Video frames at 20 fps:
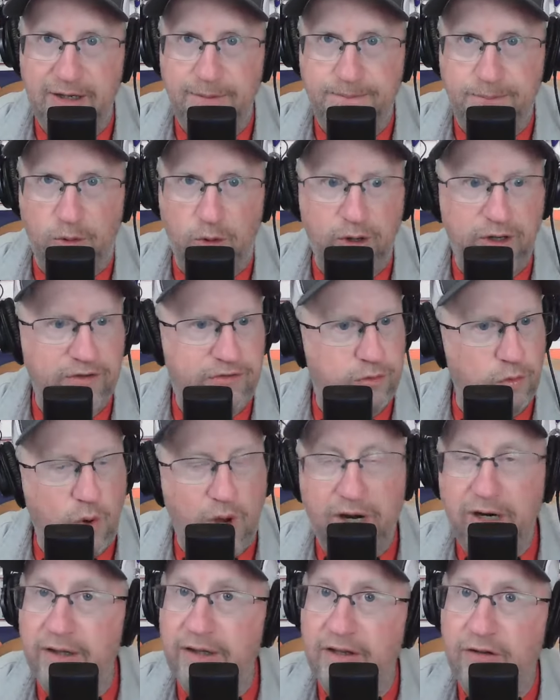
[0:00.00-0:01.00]
points. You
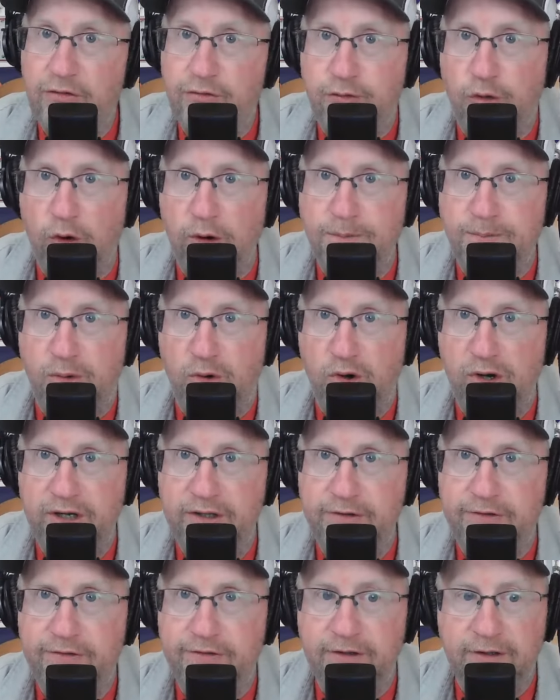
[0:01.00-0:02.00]
want at least 4
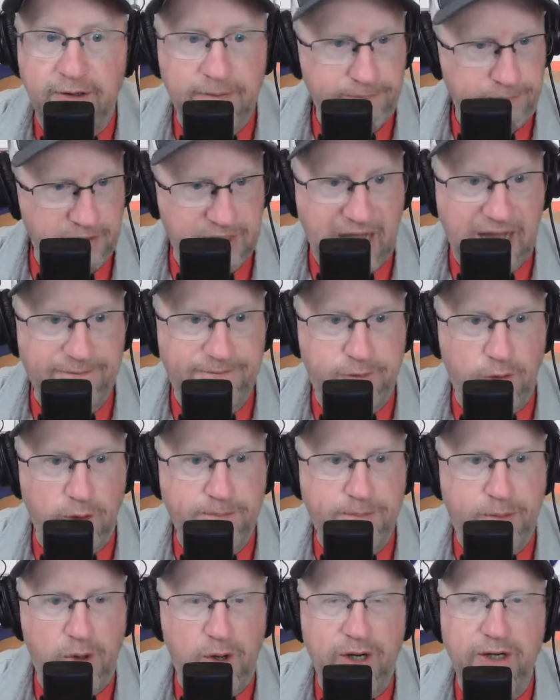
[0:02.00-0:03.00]
points. You got 4
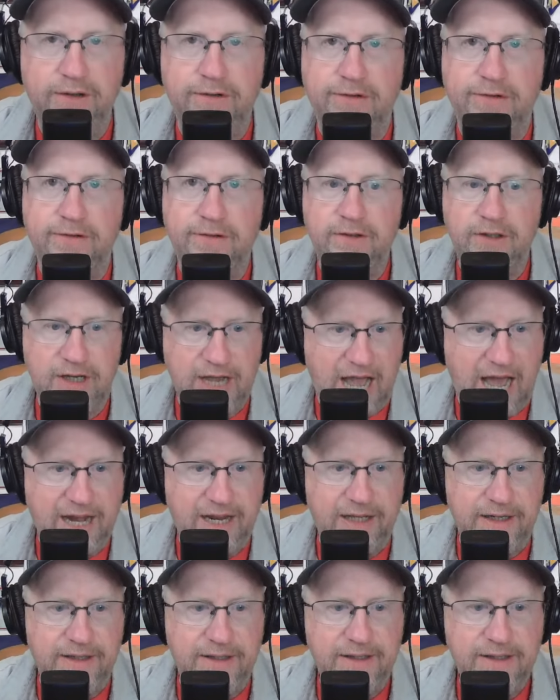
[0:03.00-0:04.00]
points. You got
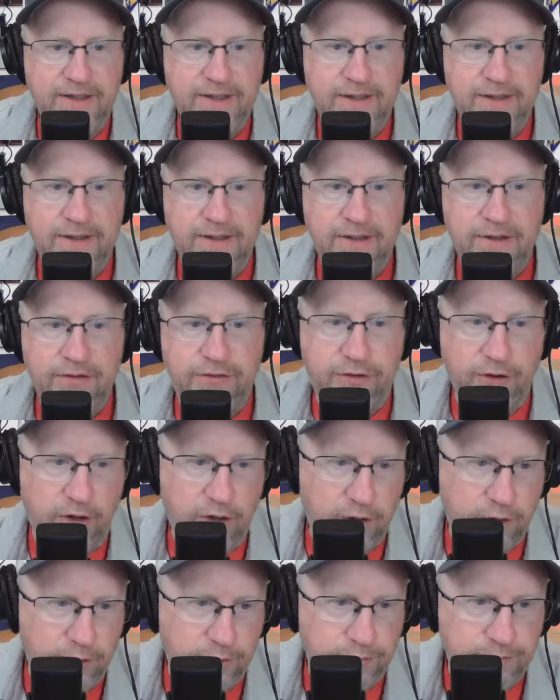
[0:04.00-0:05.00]
it.
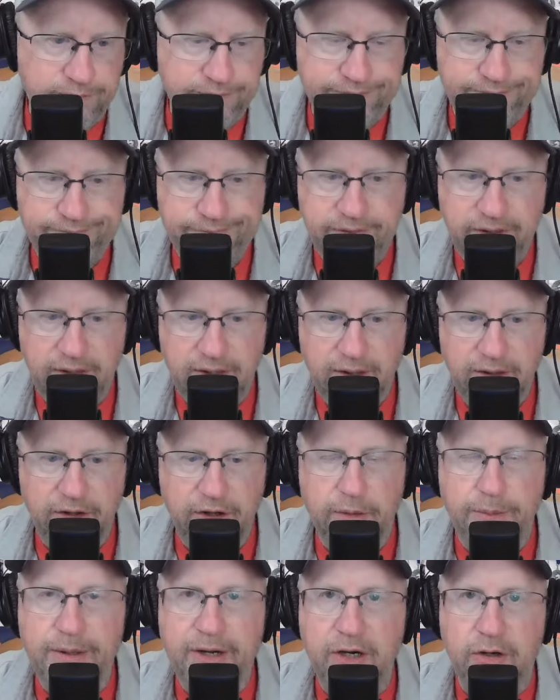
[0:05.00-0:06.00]
So a
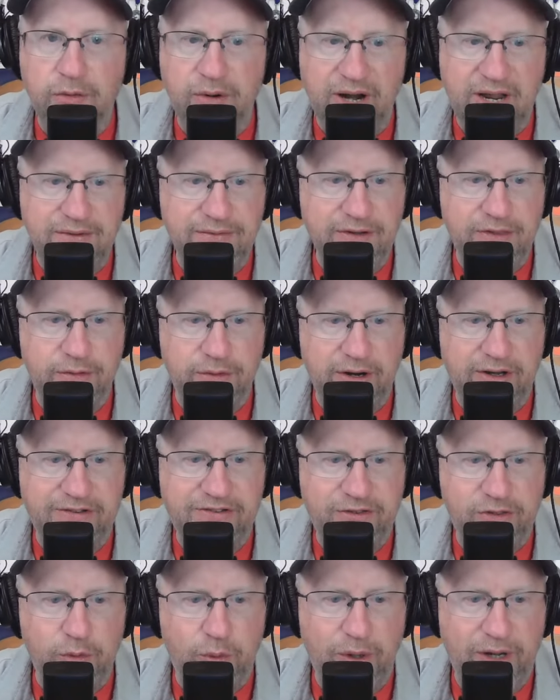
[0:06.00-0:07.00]
little bit of gravy the
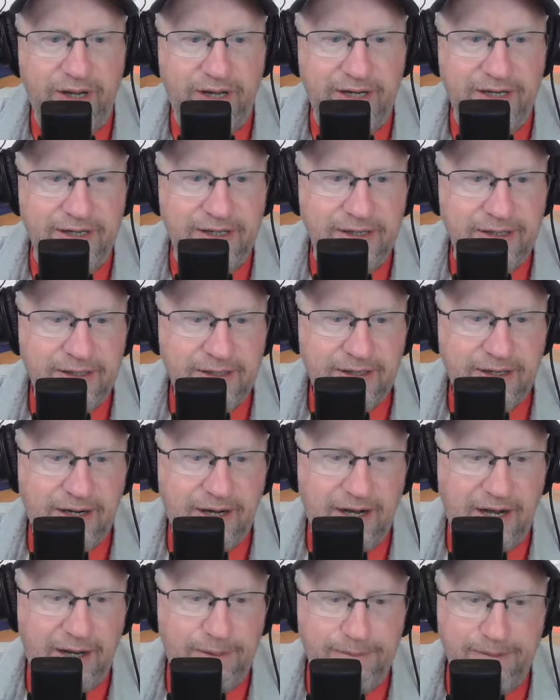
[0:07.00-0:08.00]
rest of the way.
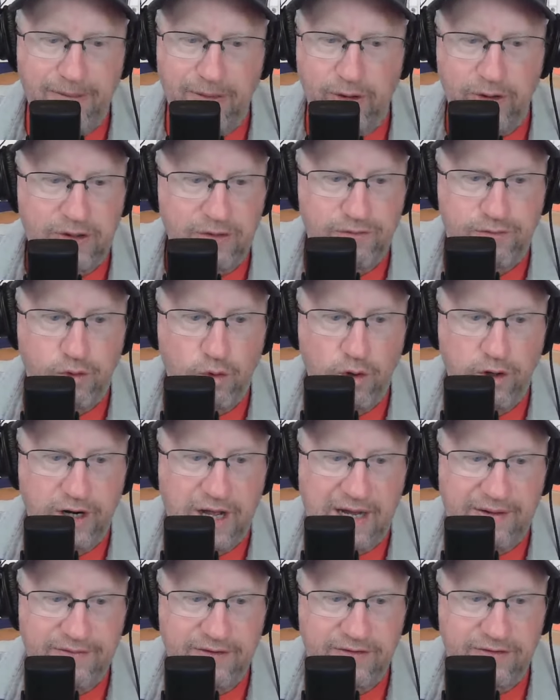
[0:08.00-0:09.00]
And looking forward,
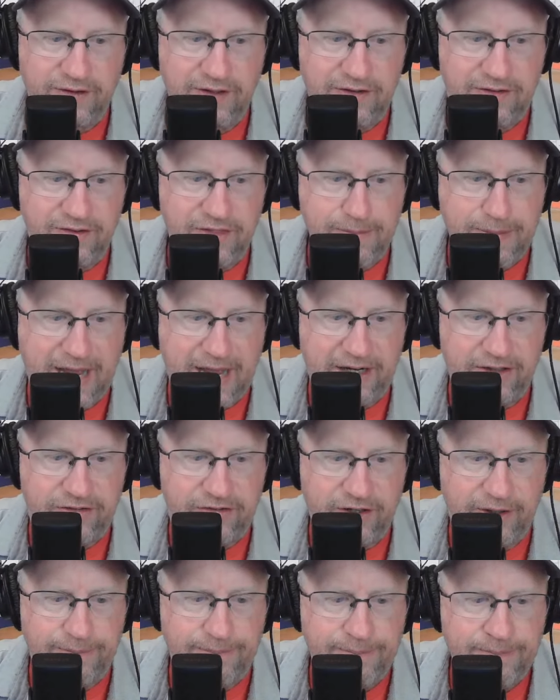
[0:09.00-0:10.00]
obviously, to the
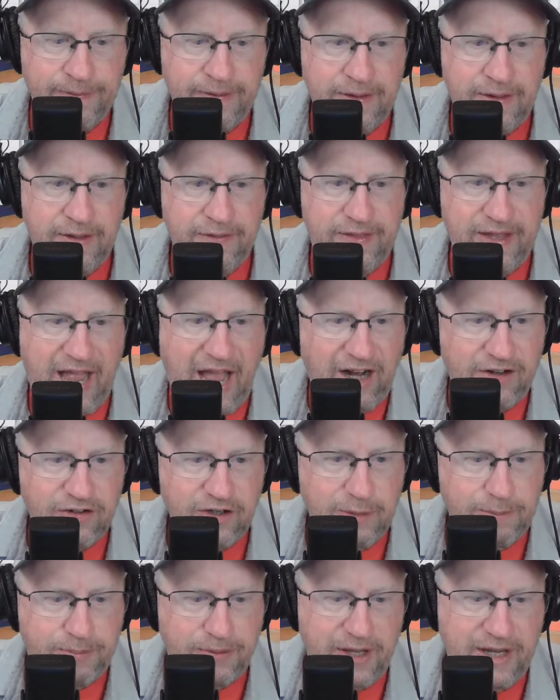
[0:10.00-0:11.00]
matchup. They
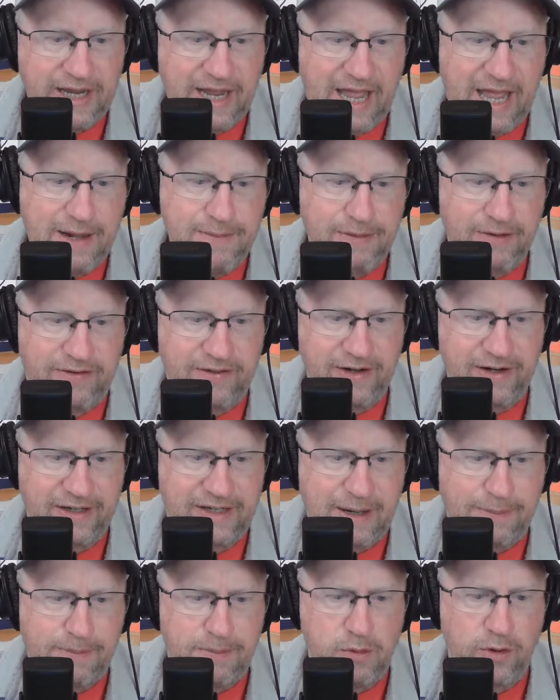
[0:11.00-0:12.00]
actually play Edmonton a
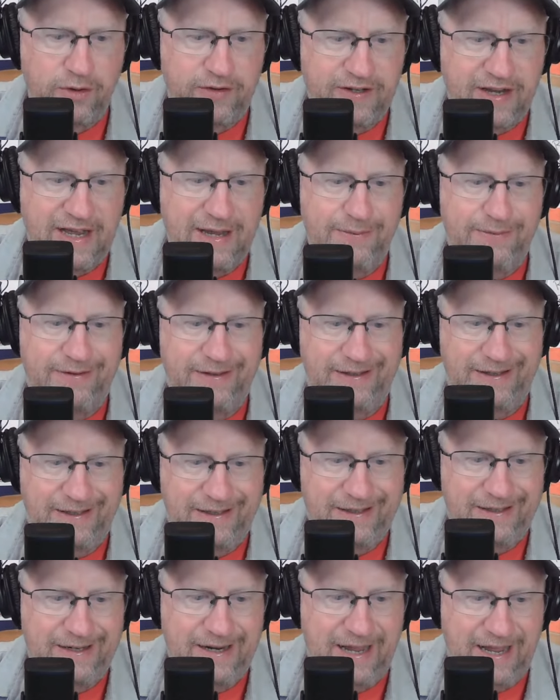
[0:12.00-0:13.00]
couple more times
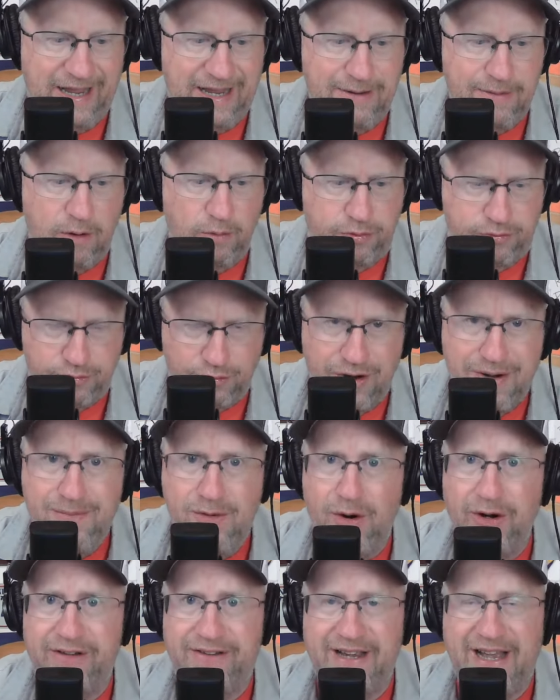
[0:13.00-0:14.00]
three
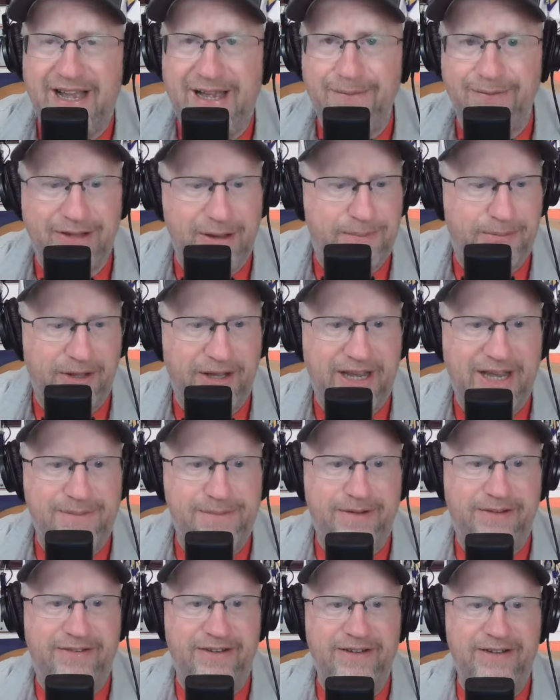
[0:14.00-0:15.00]
more times they play
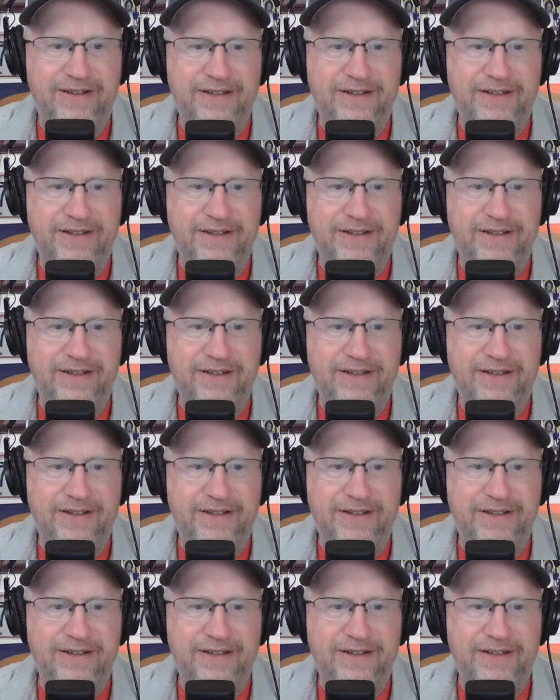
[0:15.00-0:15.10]
Edmonton.